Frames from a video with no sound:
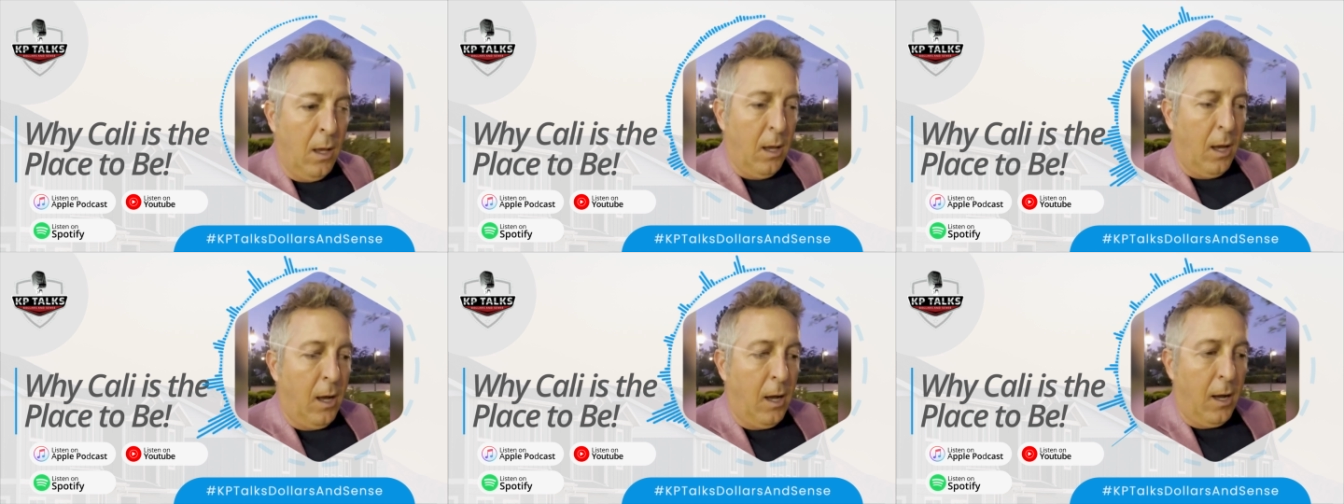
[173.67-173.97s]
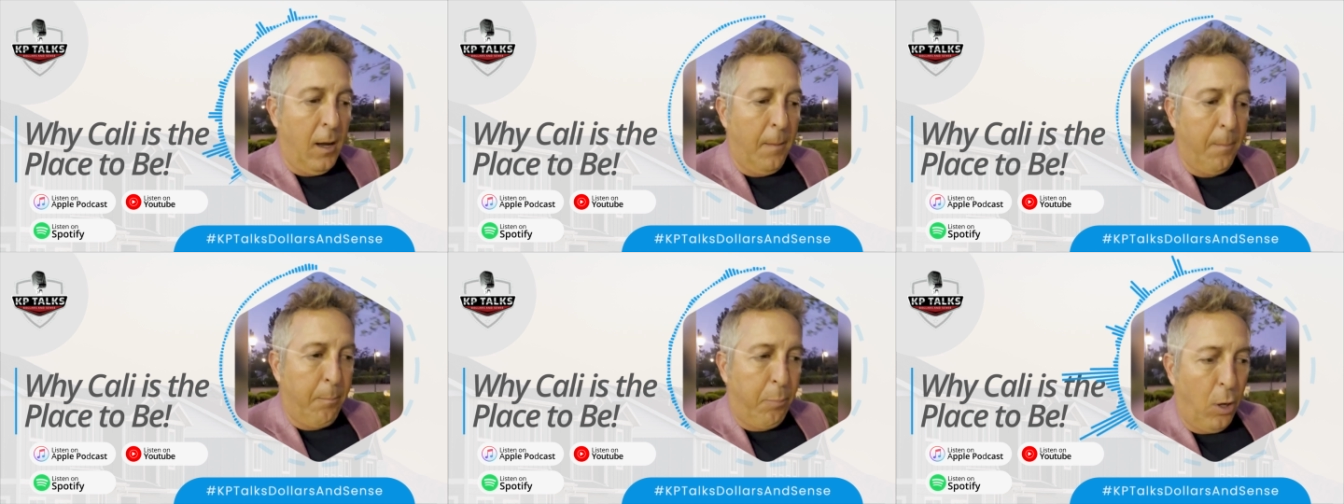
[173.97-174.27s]

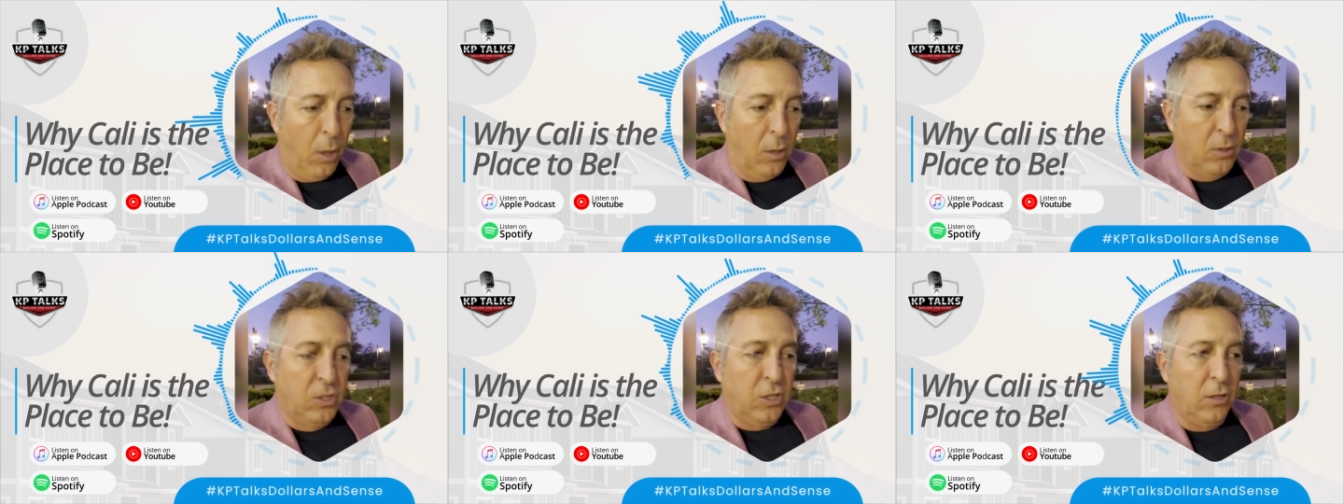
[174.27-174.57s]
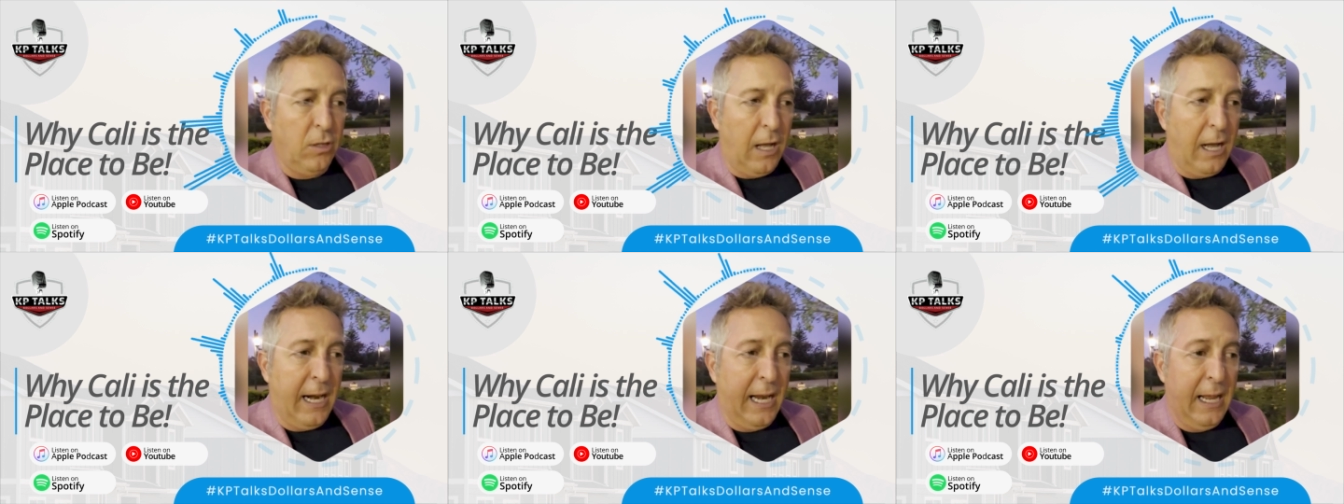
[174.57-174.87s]
Uh, Paul
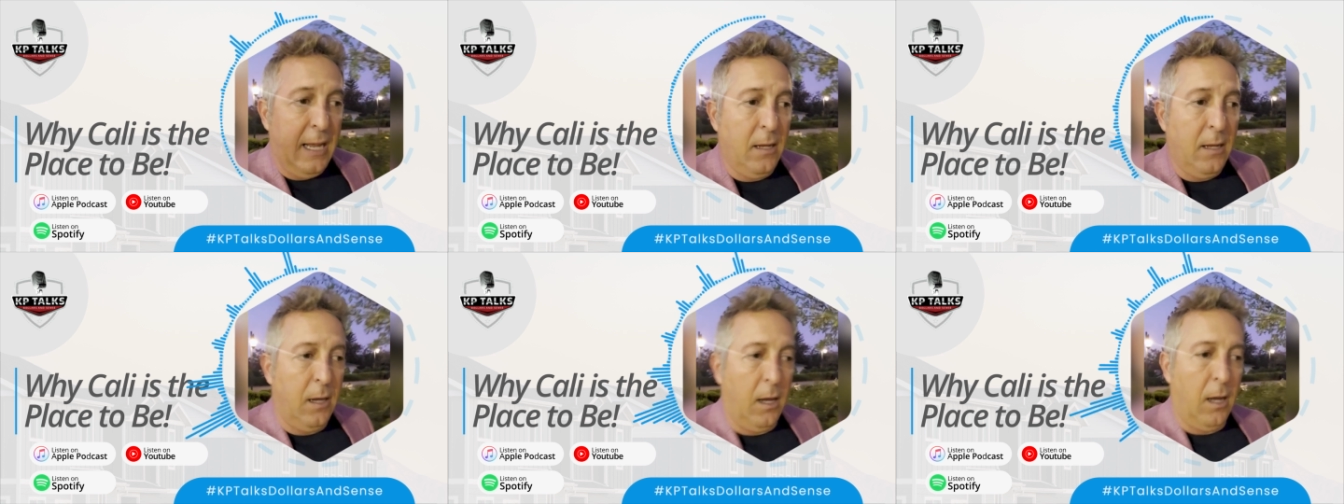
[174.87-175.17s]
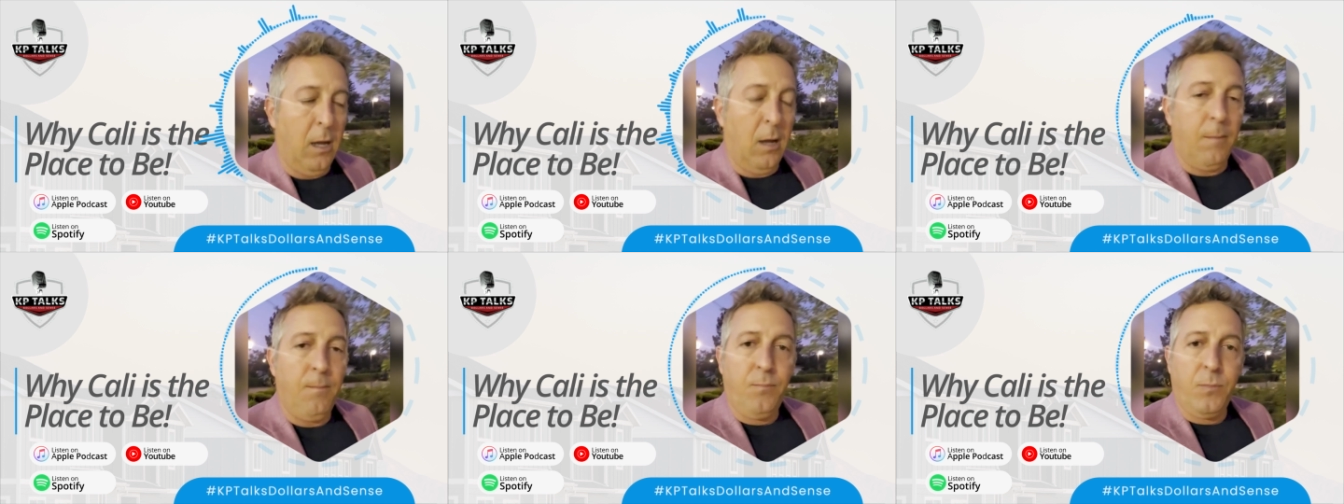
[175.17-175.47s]
Gelati,
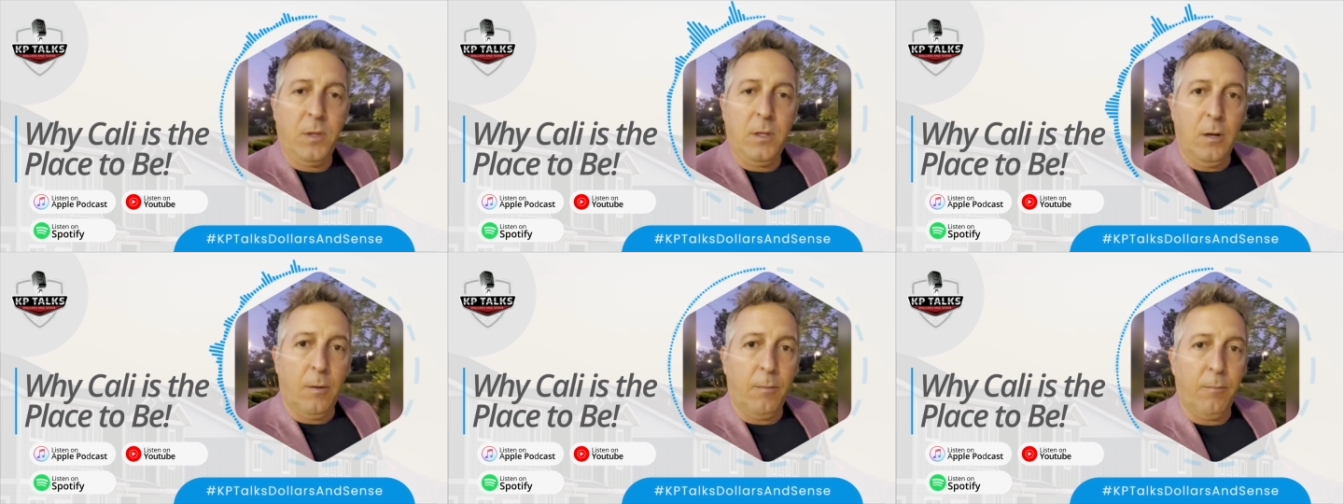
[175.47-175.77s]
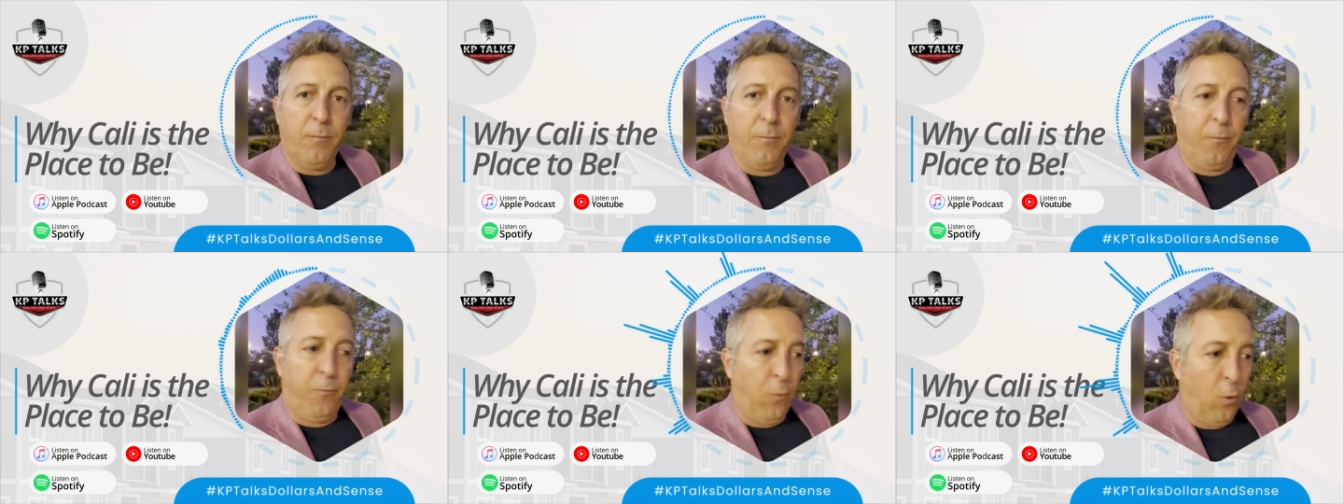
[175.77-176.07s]
uh, you
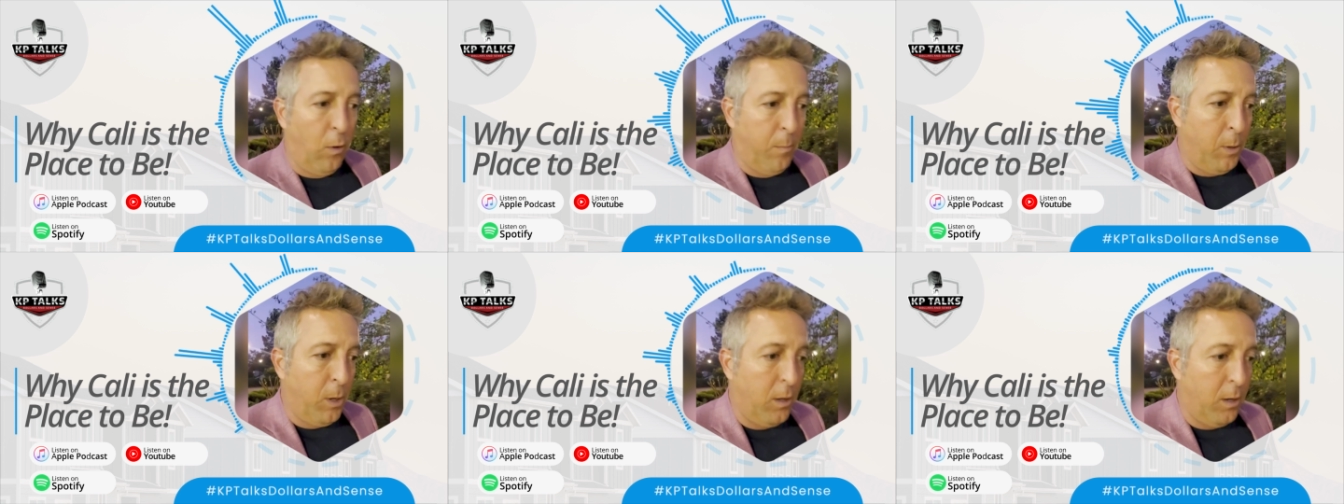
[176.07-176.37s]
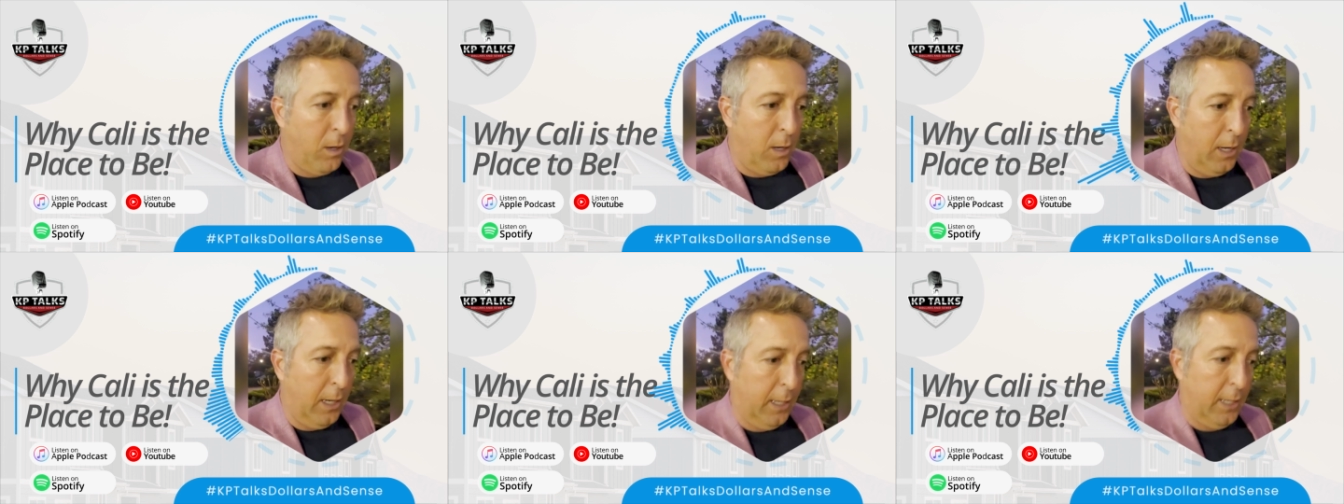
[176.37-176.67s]
know,
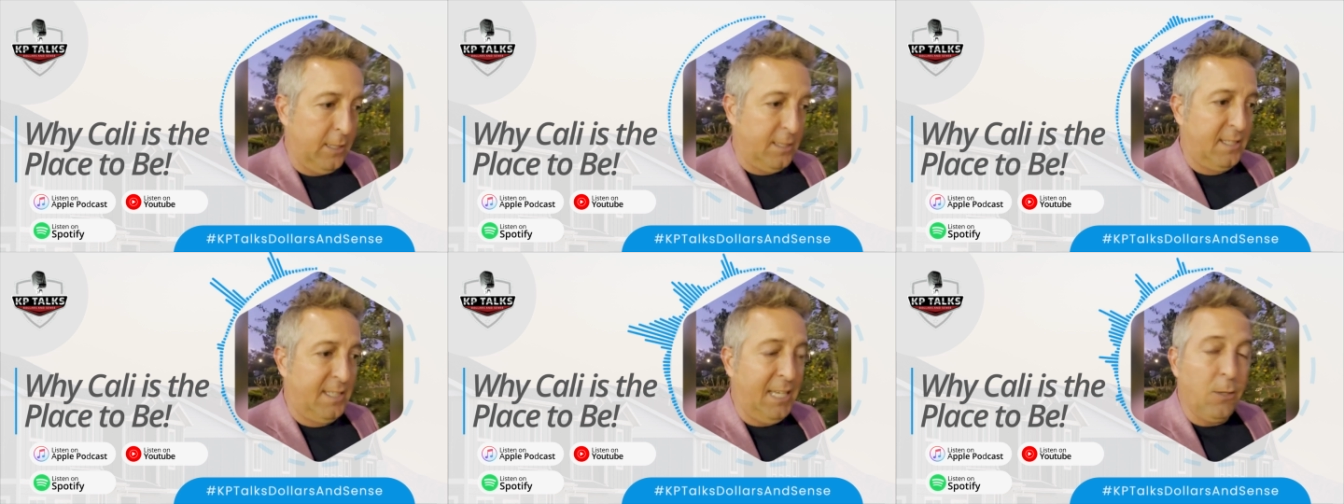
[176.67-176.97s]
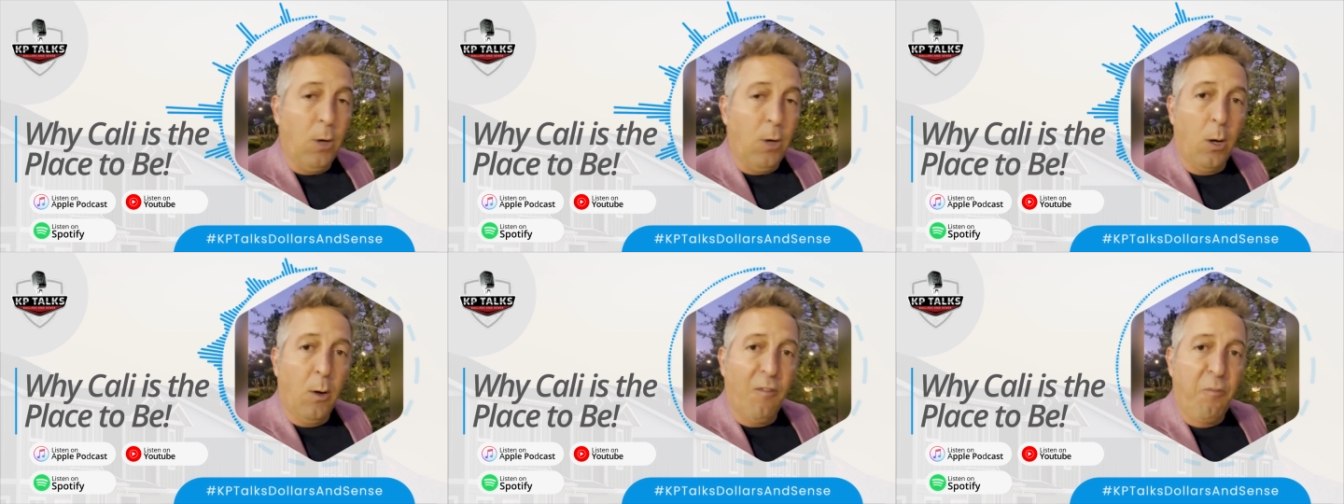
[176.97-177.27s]
former uh,
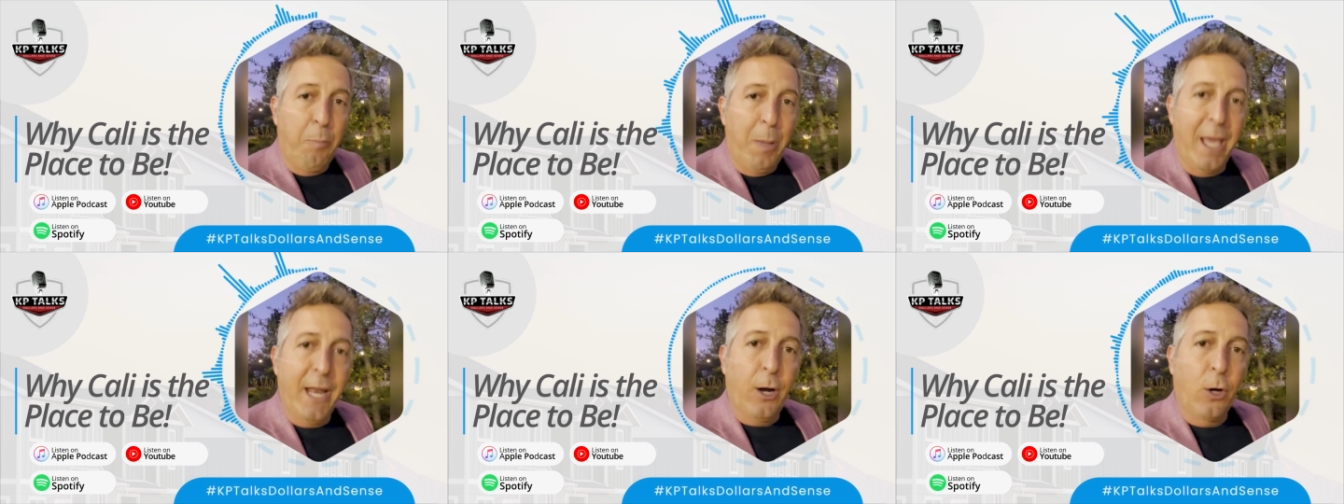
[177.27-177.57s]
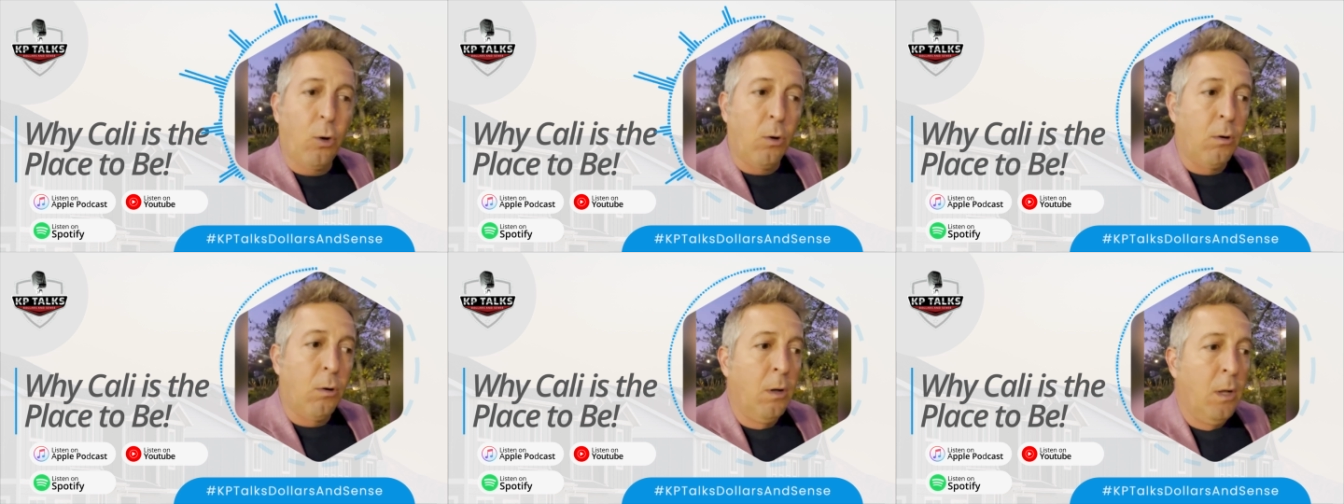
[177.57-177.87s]
COO of
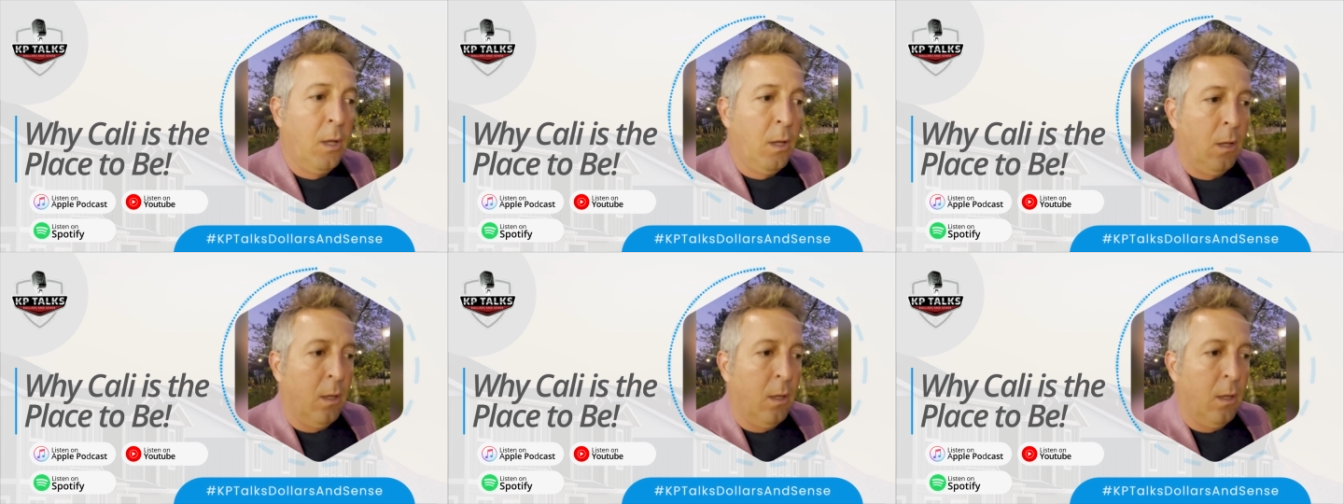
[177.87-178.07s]
Pinnacle,